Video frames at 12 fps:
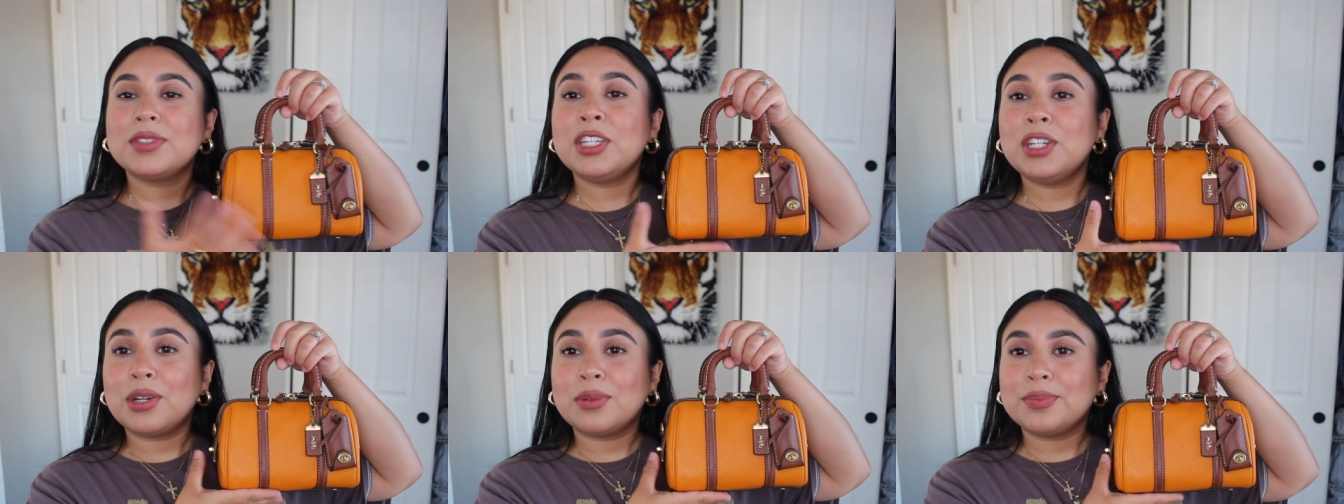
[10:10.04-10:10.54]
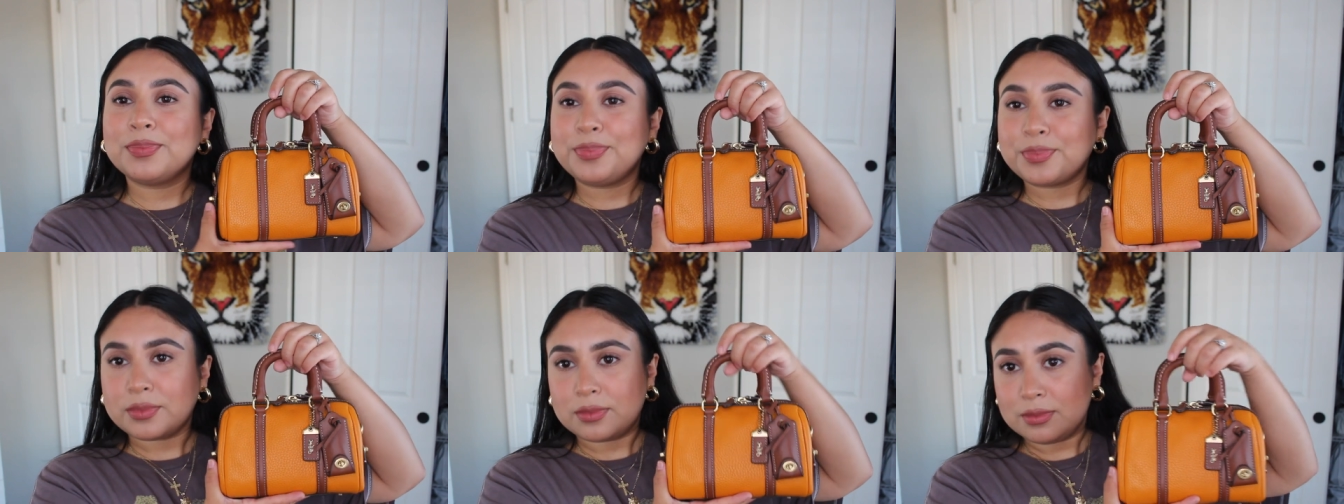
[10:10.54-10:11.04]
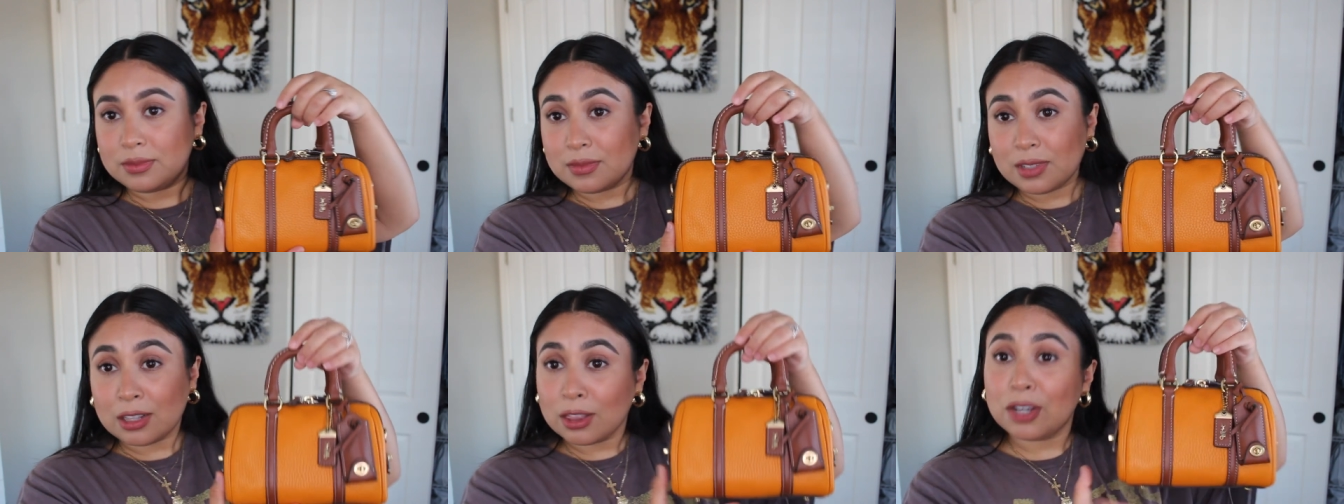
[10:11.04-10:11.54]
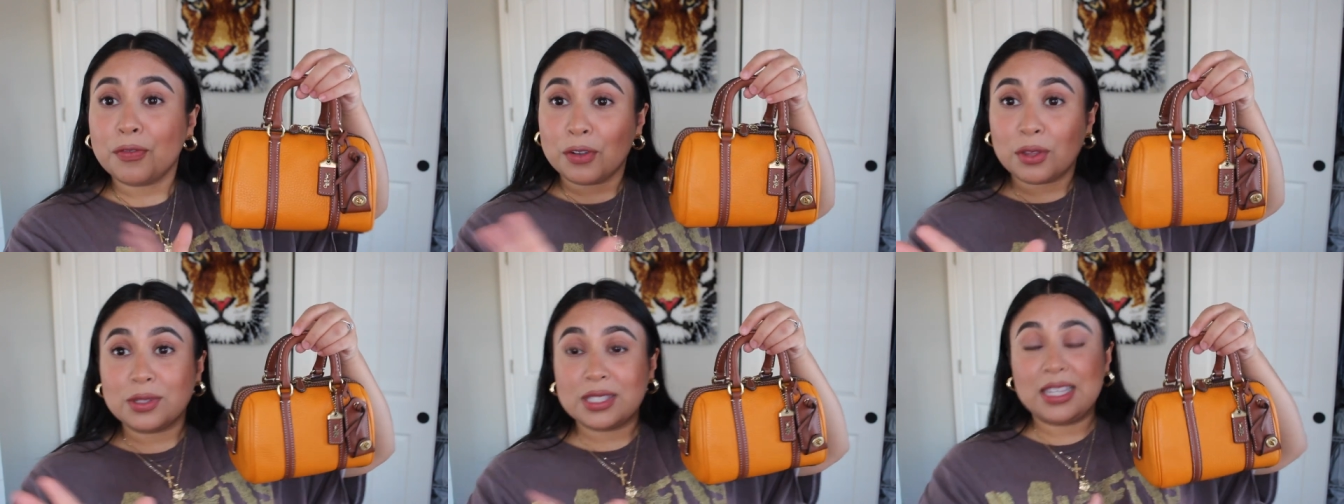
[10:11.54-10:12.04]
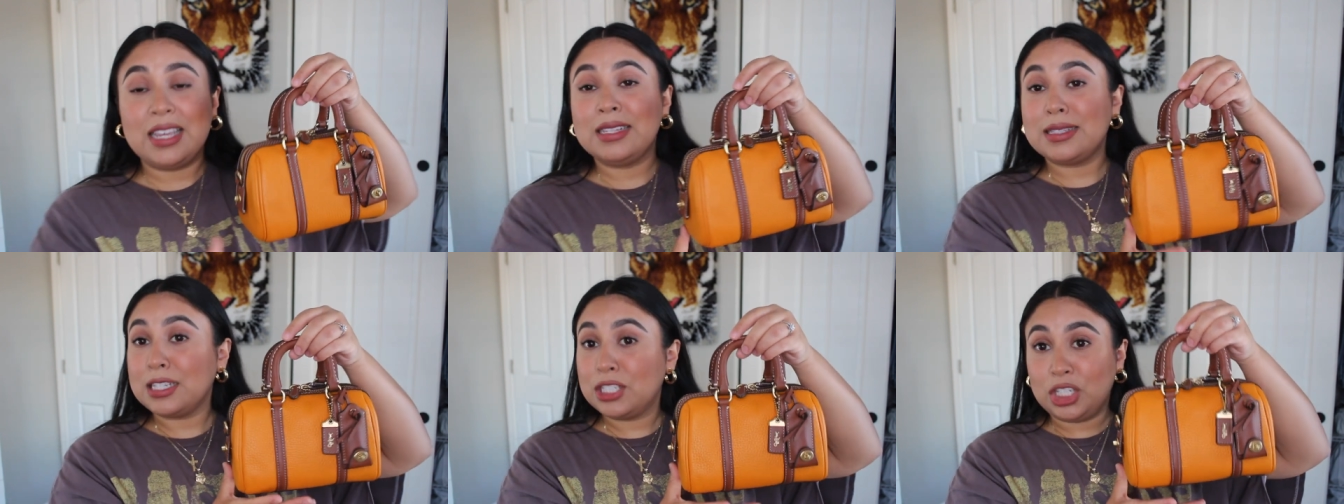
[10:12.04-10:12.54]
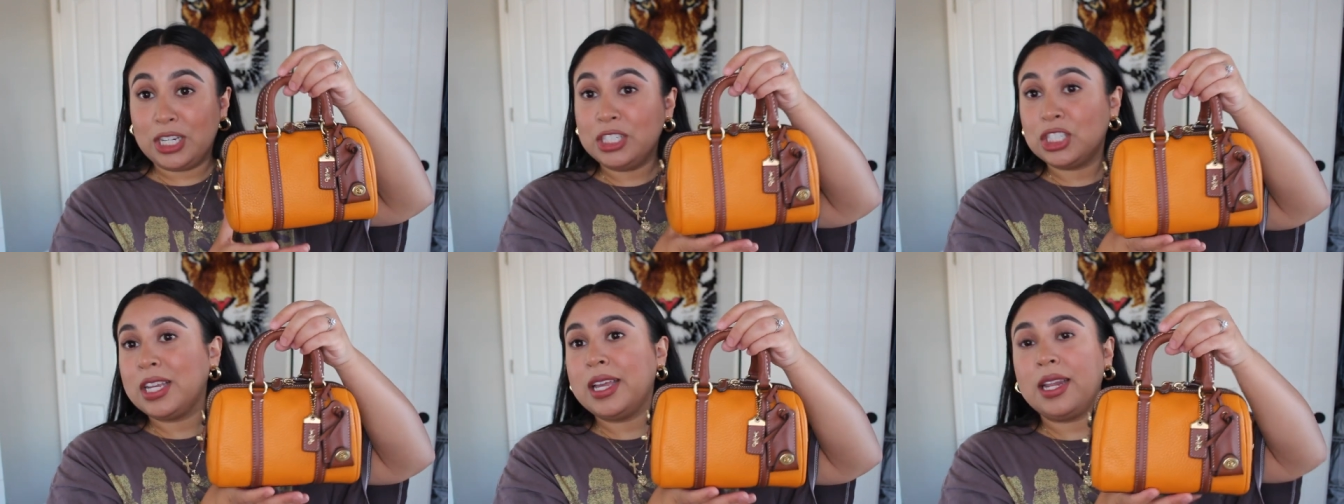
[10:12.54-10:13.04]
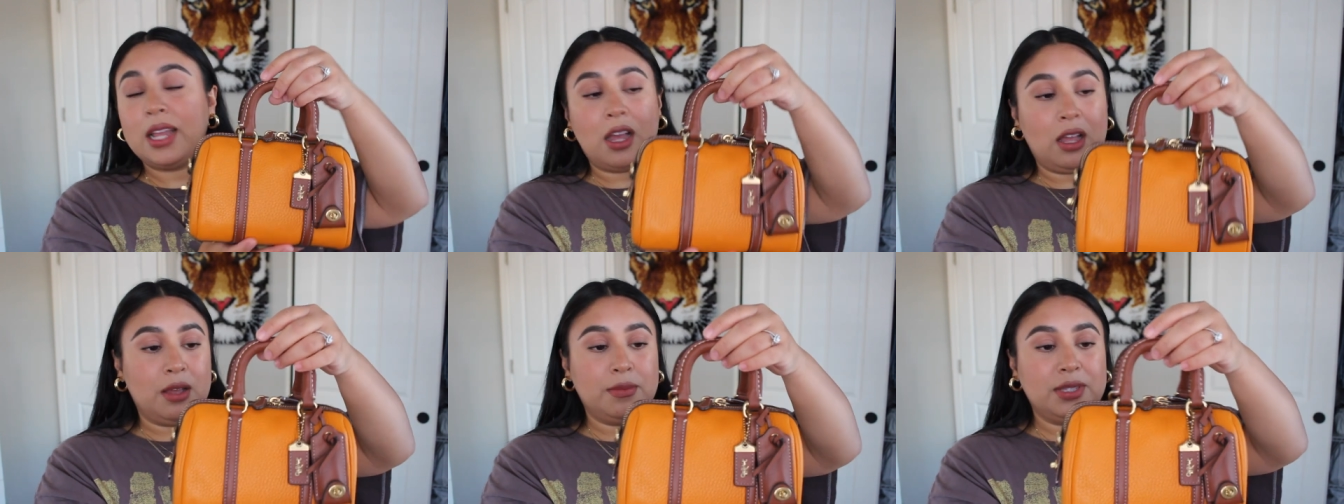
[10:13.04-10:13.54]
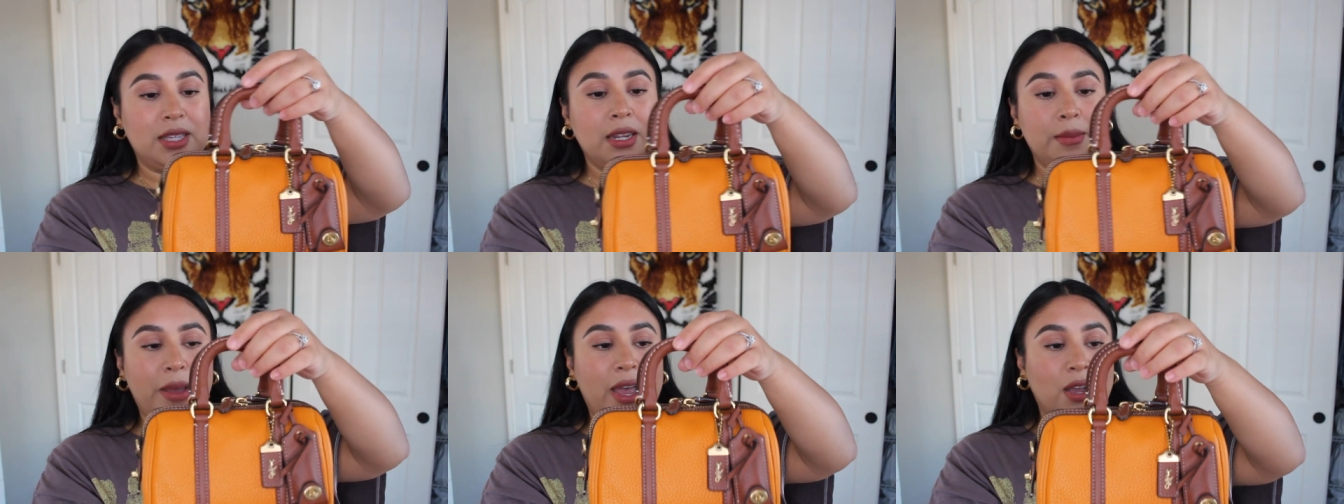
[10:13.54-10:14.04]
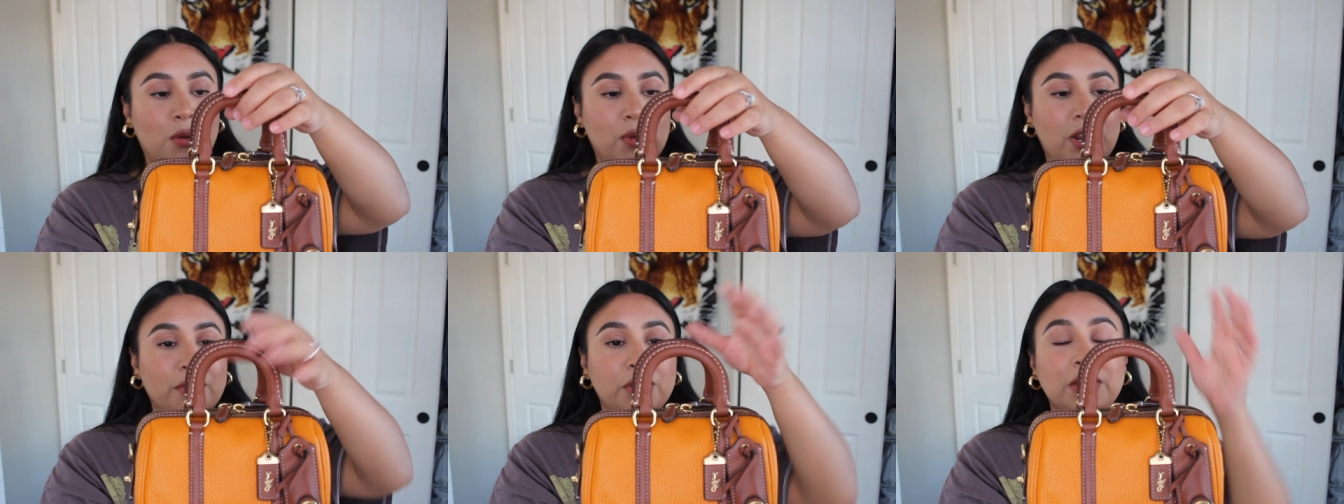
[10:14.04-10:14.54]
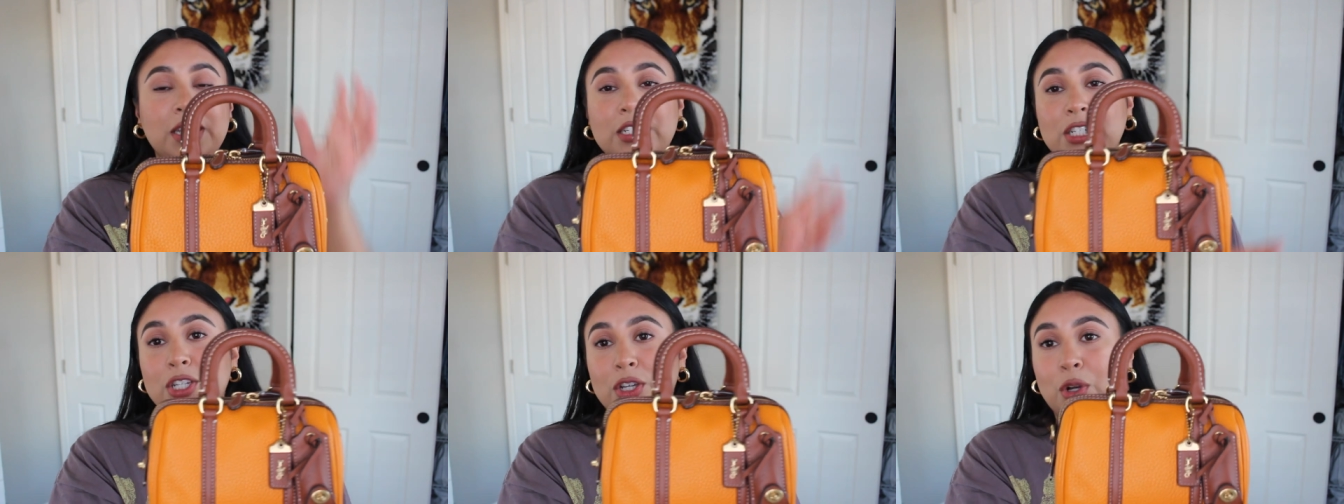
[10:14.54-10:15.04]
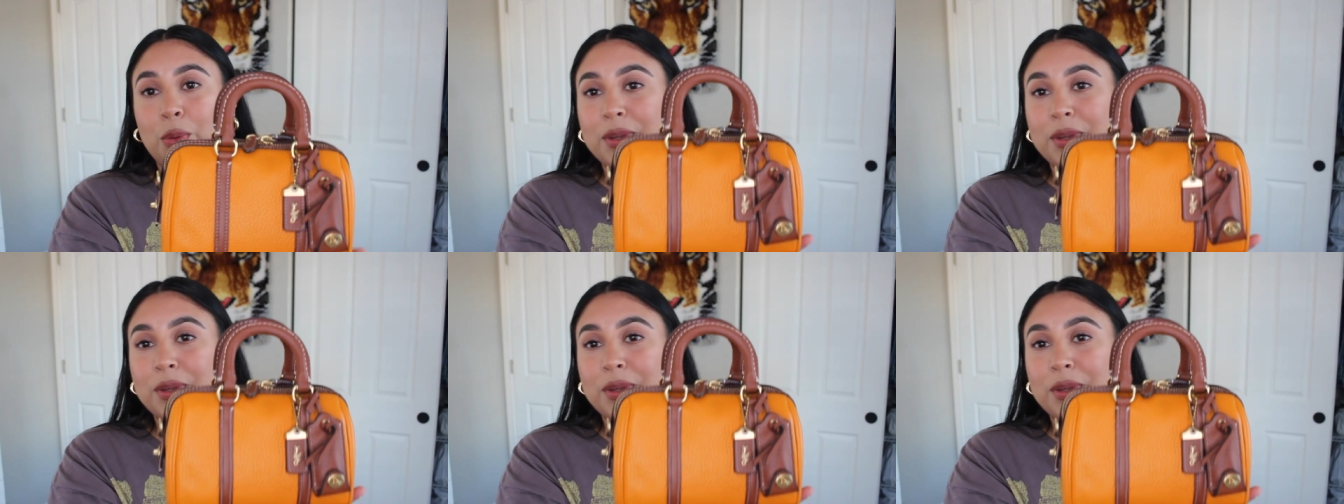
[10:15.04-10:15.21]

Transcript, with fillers: you know, look for those things, exchange it, um, send it back, whatever you need to do.